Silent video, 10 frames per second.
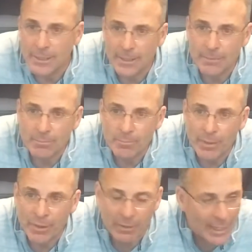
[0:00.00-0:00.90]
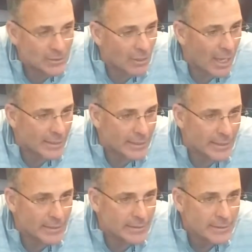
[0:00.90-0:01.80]
I think our guys are locked
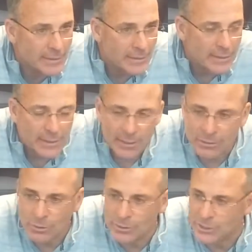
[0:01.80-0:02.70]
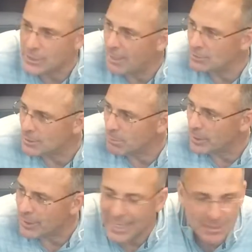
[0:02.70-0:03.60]
in. And, you know, it's always a challenge to
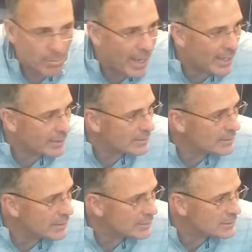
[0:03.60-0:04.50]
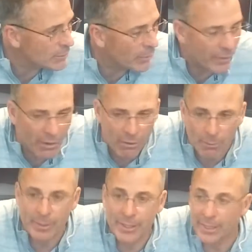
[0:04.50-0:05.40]
bring your guys back and see where they
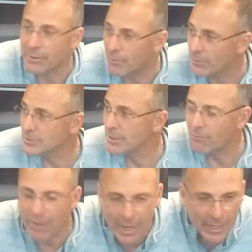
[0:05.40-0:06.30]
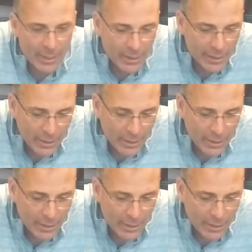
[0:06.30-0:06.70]
are when you get to Thursday and Friday.